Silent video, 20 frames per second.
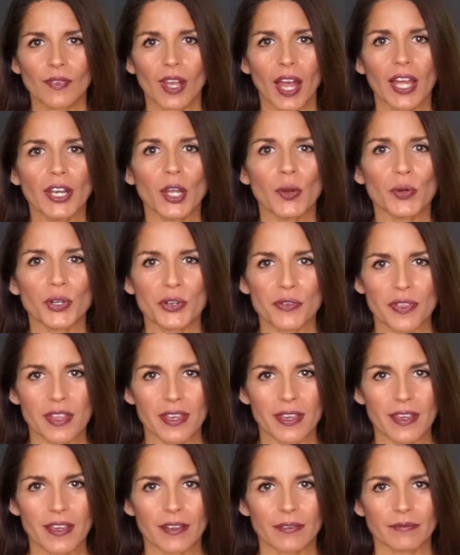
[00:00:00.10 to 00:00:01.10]
I know what you're
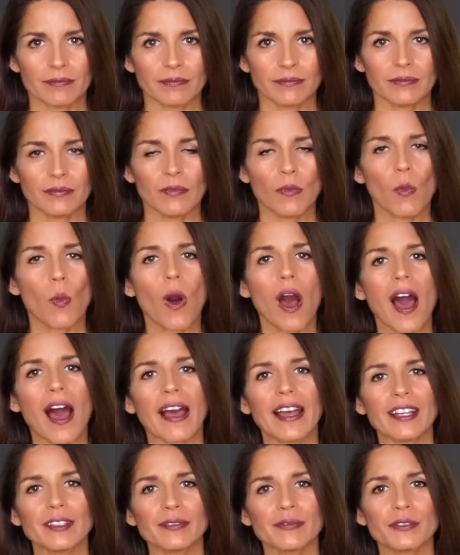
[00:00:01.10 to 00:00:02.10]
thinking.
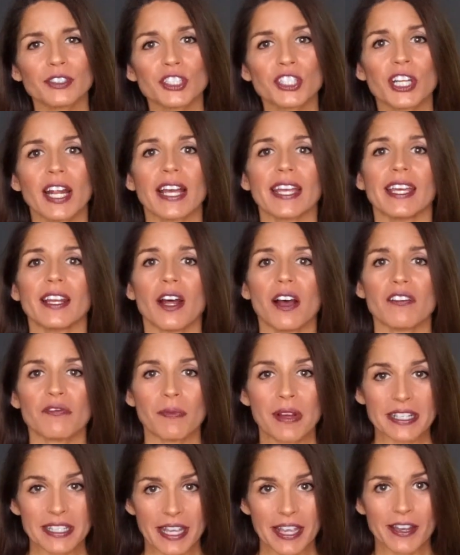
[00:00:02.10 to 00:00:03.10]
Why should I get off
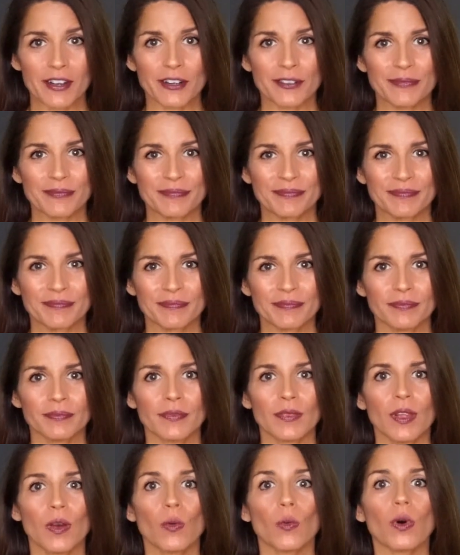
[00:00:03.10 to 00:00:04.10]
my tail?
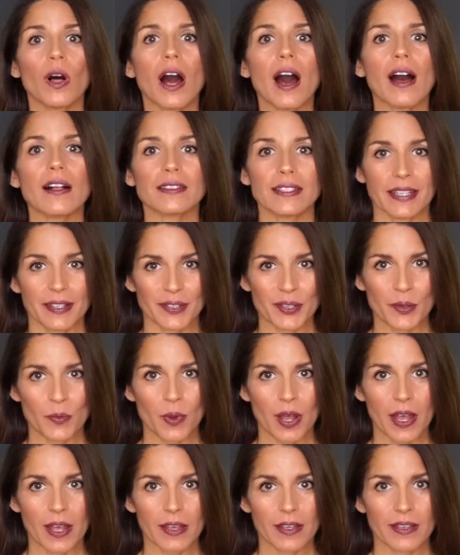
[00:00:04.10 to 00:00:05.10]
Well, I'll tell you
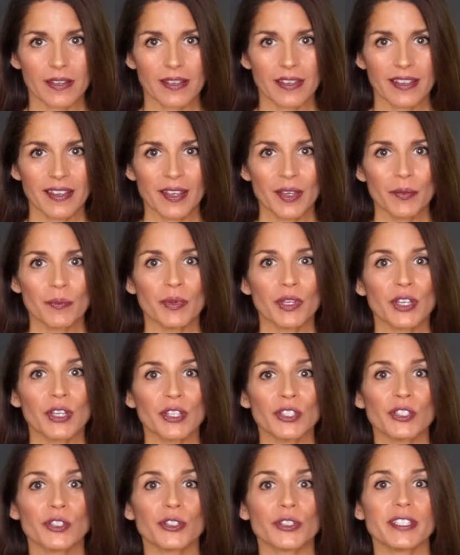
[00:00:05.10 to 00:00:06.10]
why.
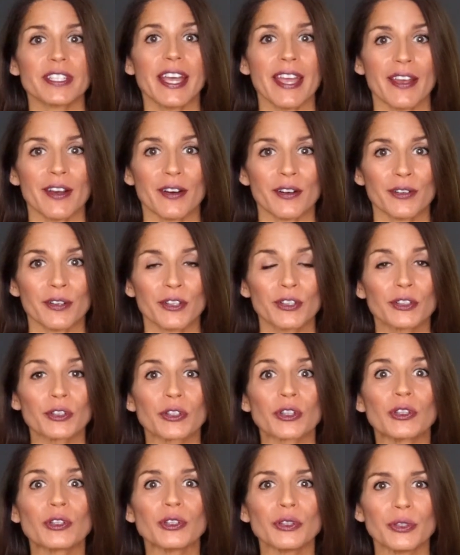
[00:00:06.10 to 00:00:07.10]
Because your tail, your
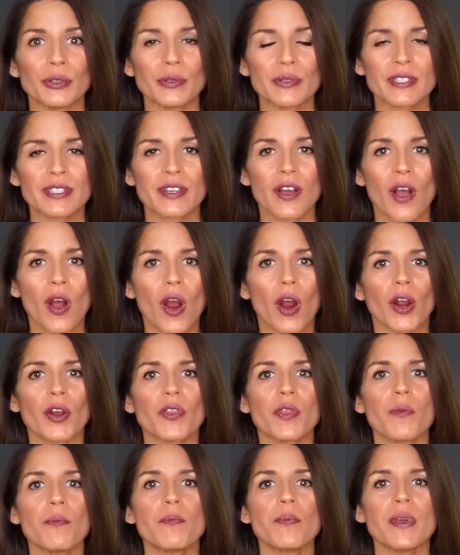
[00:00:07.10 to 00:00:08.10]
glutes, are
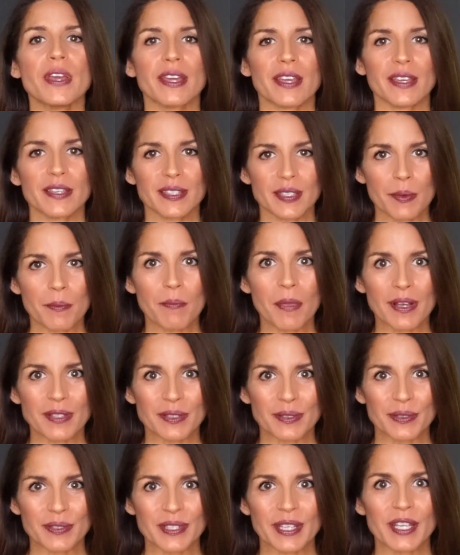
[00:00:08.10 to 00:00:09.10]
the biggest
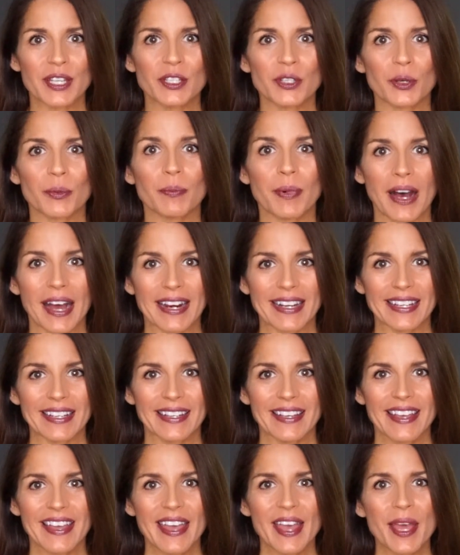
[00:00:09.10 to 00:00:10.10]
muscles in your body.
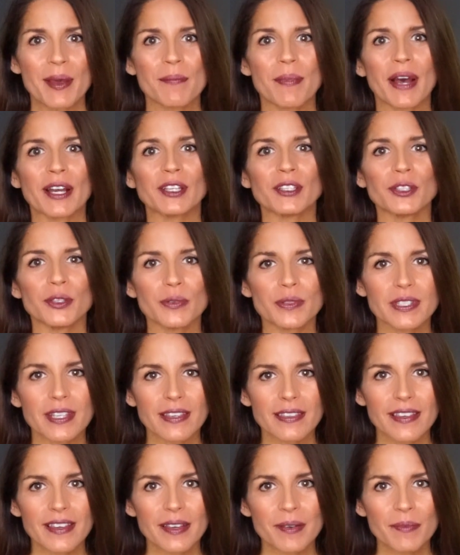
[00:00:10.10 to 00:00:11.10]
And by
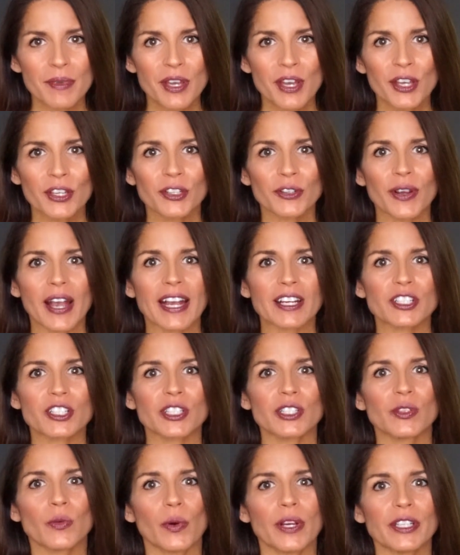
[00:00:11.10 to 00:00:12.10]
using them, you're
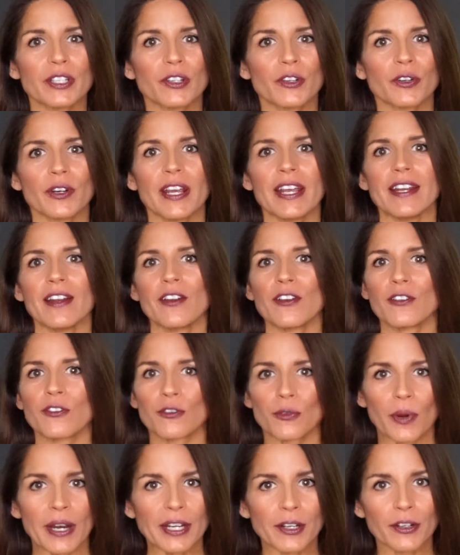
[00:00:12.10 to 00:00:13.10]
actually going to create
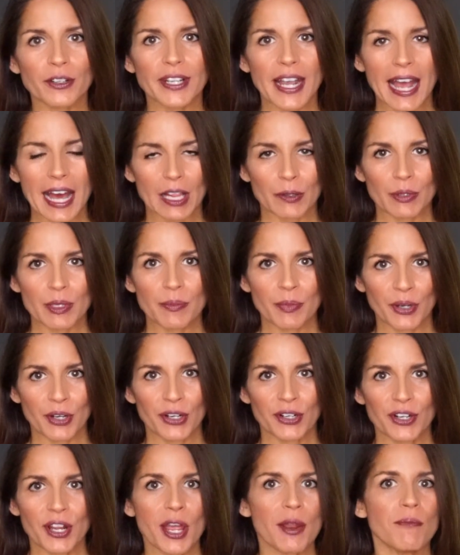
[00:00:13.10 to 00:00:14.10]
greater calorie
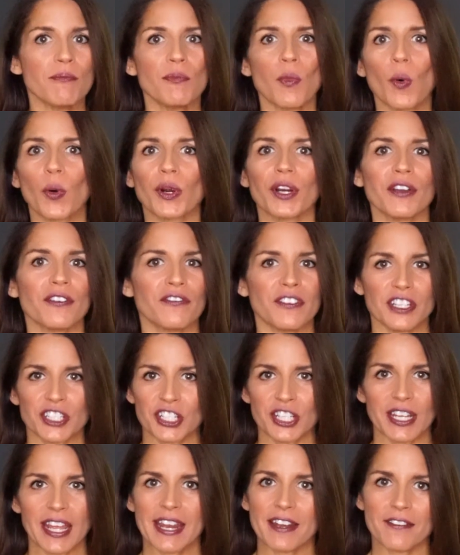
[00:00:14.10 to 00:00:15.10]
burn and more
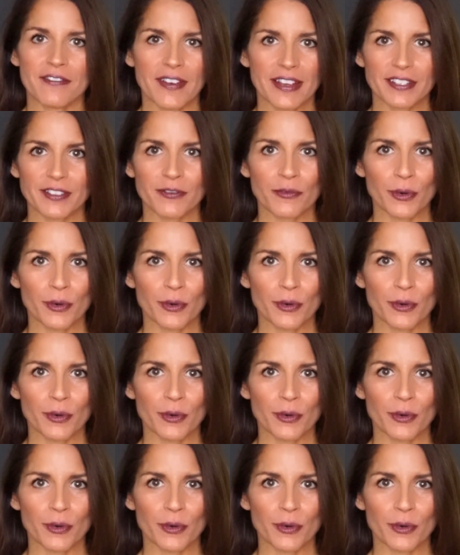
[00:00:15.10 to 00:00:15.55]
efficient and effective